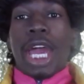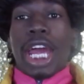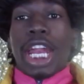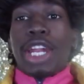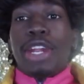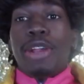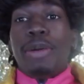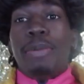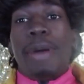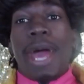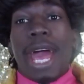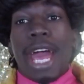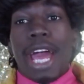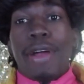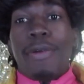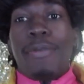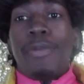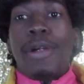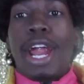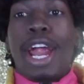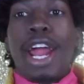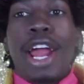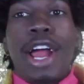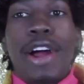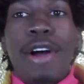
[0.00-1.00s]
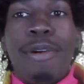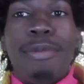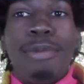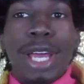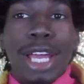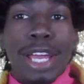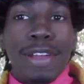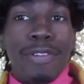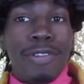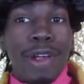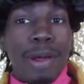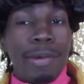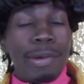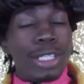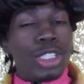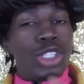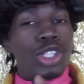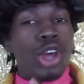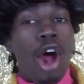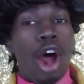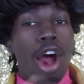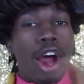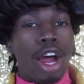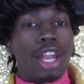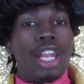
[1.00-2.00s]
got a new background looking very
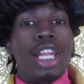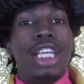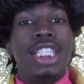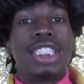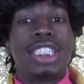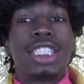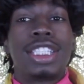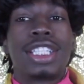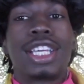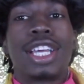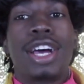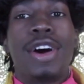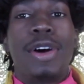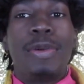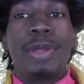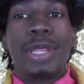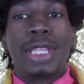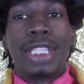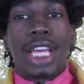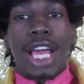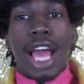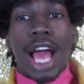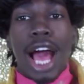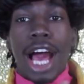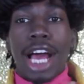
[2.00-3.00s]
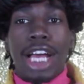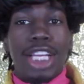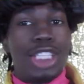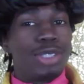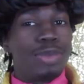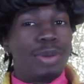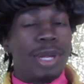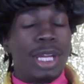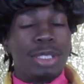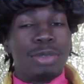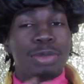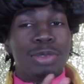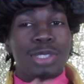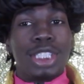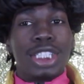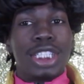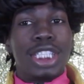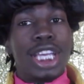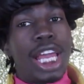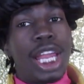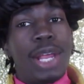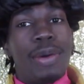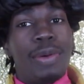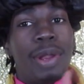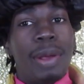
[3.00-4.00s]
chocolate with the contrast with the
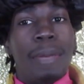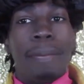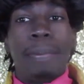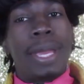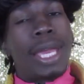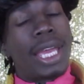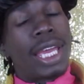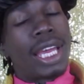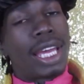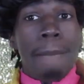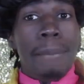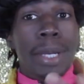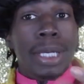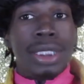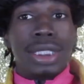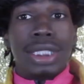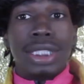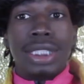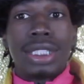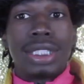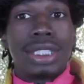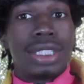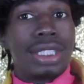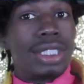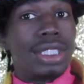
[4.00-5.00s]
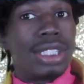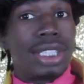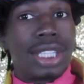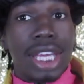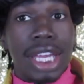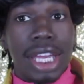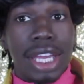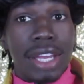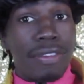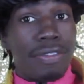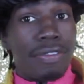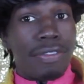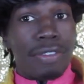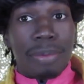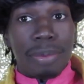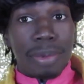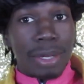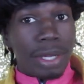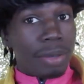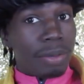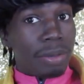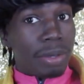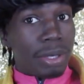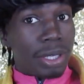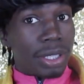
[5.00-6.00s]
yellow and the pink. Bitch, it's the skin for
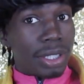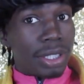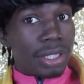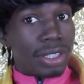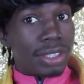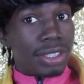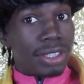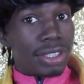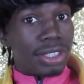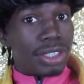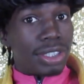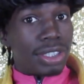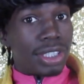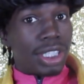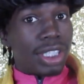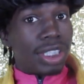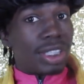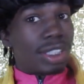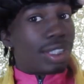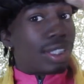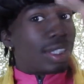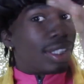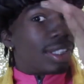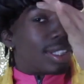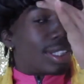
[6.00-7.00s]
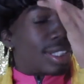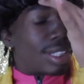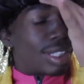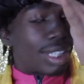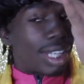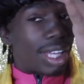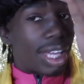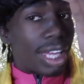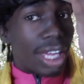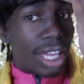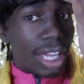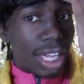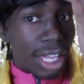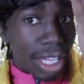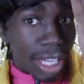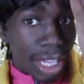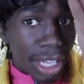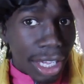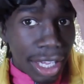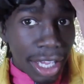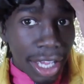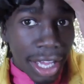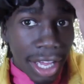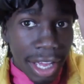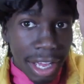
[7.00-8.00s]
me, bitch. It's the skin
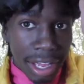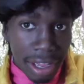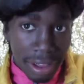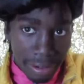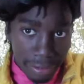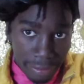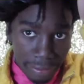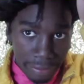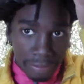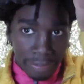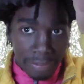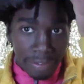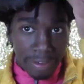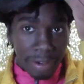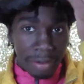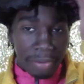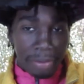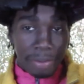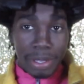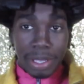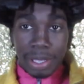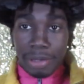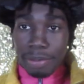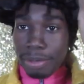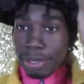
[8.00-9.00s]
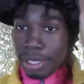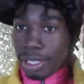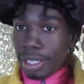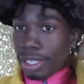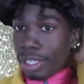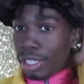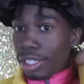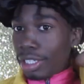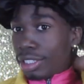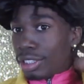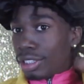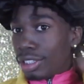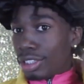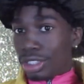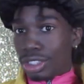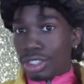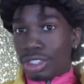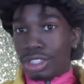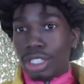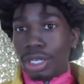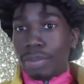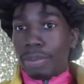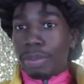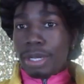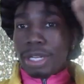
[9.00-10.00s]
for me,
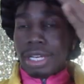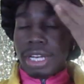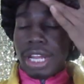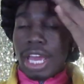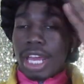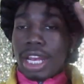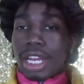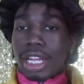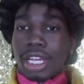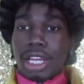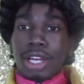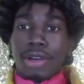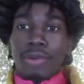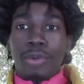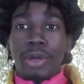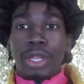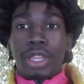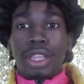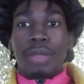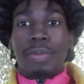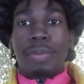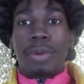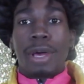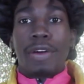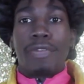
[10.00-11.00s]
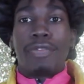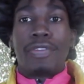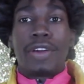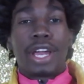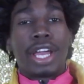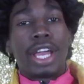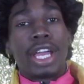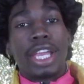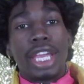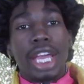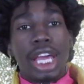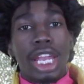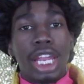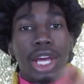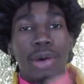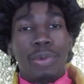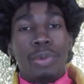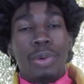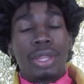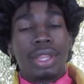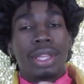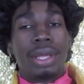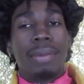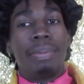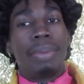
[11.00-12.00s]
bitch. The Bonetta with the motherfucking yellow
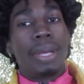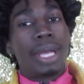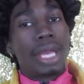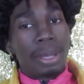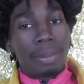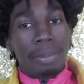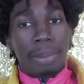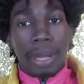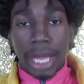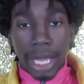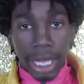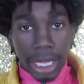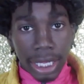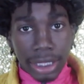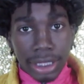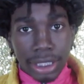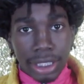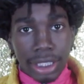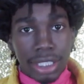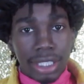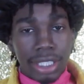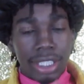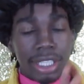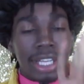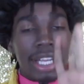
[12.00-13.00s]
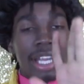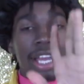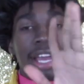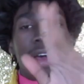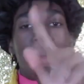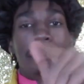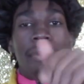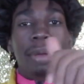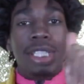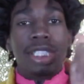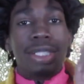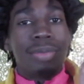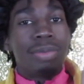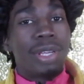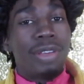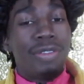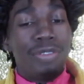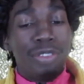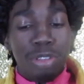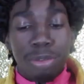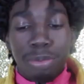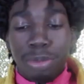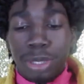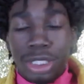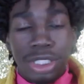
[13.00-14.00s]
with the pink panther. Bitch, I'm gonna
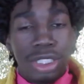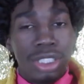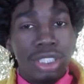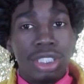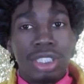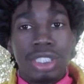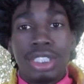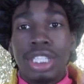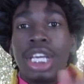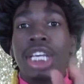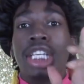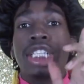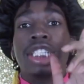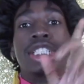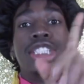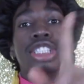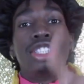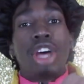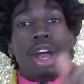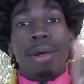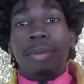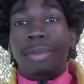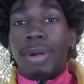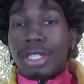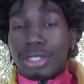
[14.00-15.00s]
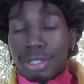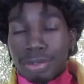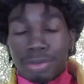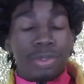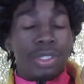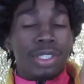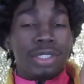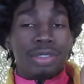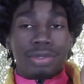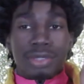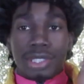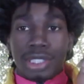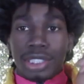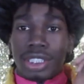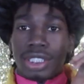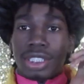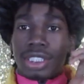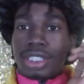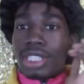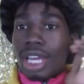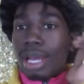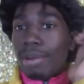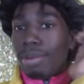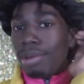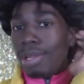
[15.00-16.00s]
give you bitches Starburst realness.
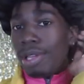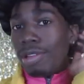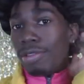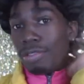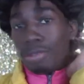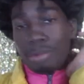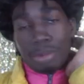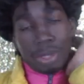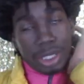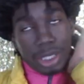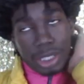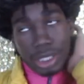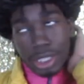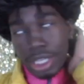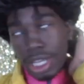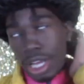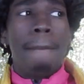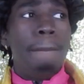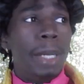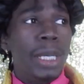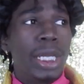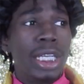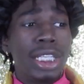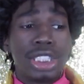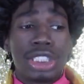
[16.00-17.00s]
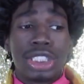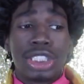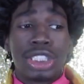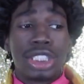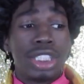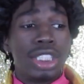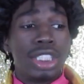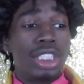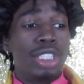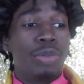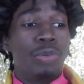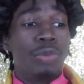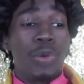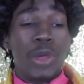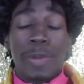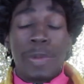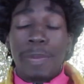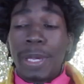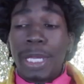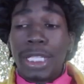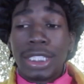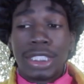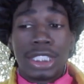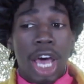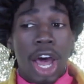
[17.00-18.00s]
Stop playing with me. Bitch, we've
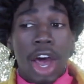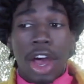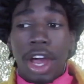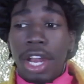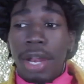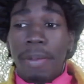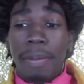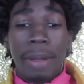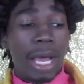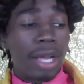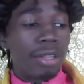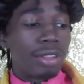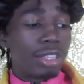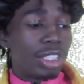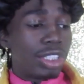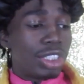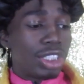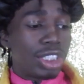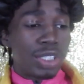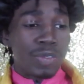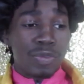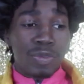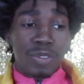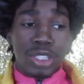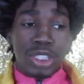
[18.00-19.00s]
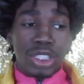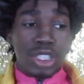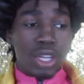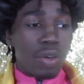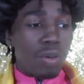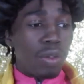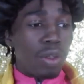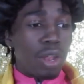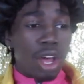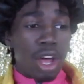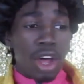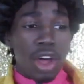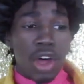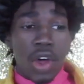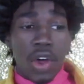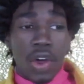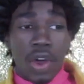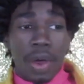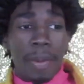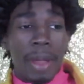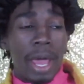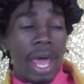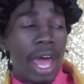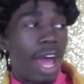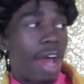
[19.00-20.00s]
been talking about this shit for so long,
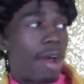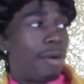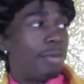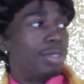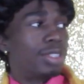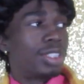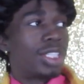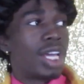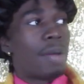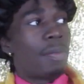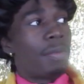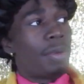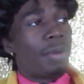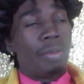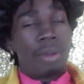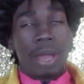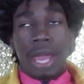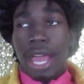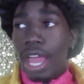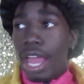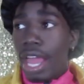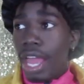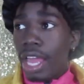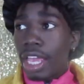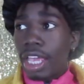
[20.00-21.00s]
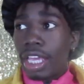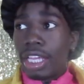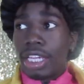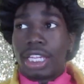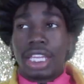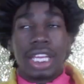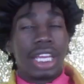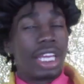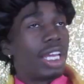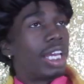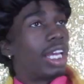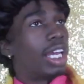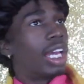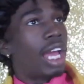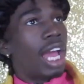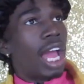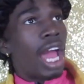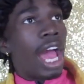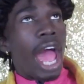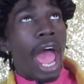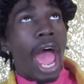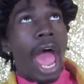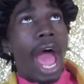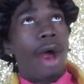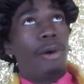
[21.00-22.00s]
about how it was coming back and then
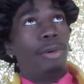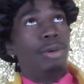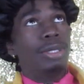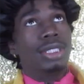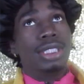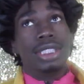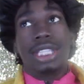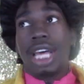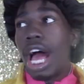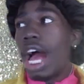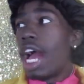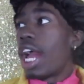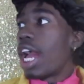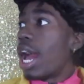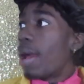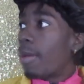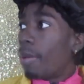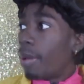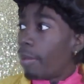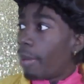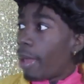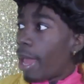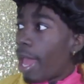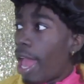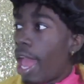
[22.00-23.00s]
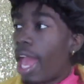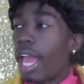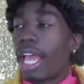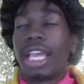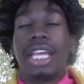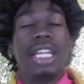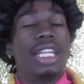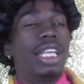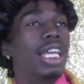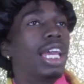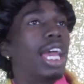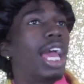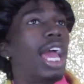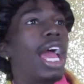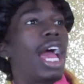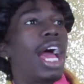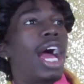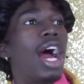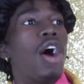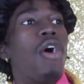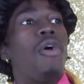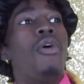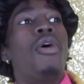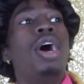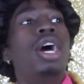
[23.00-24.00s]
how it's not coming back and then
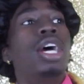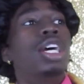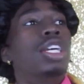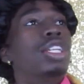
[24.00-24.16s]
how